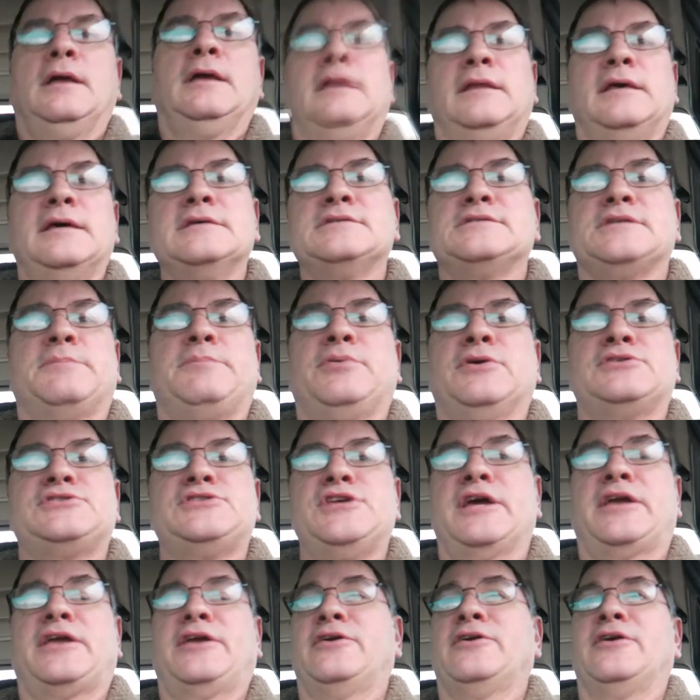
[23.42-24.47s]
It is a
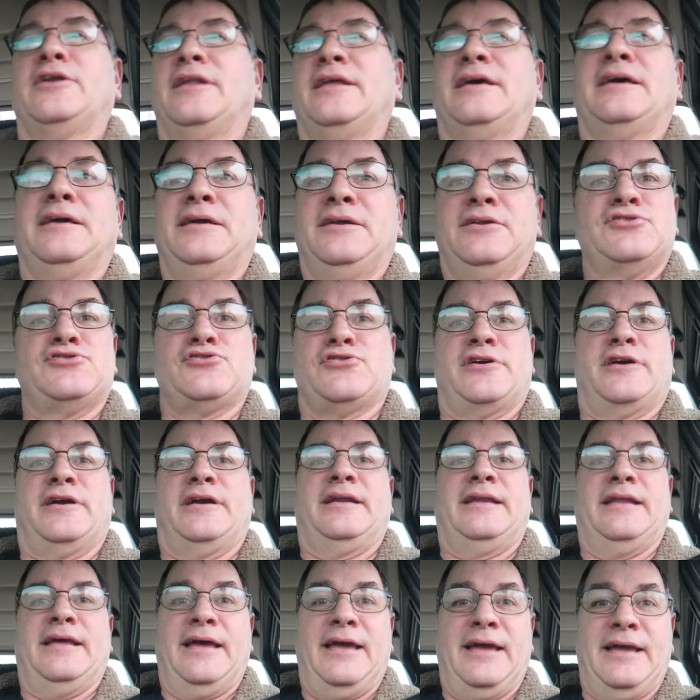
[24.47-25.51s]
particularly
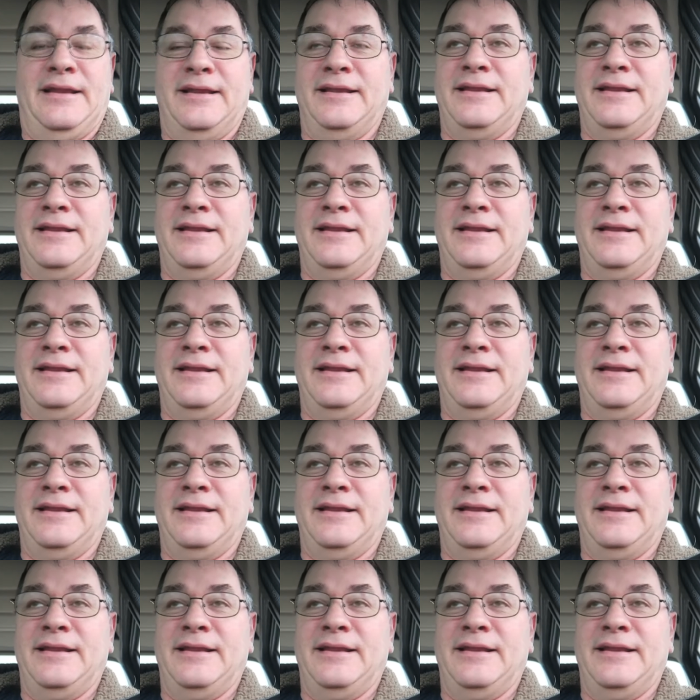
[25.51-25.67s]
dreary day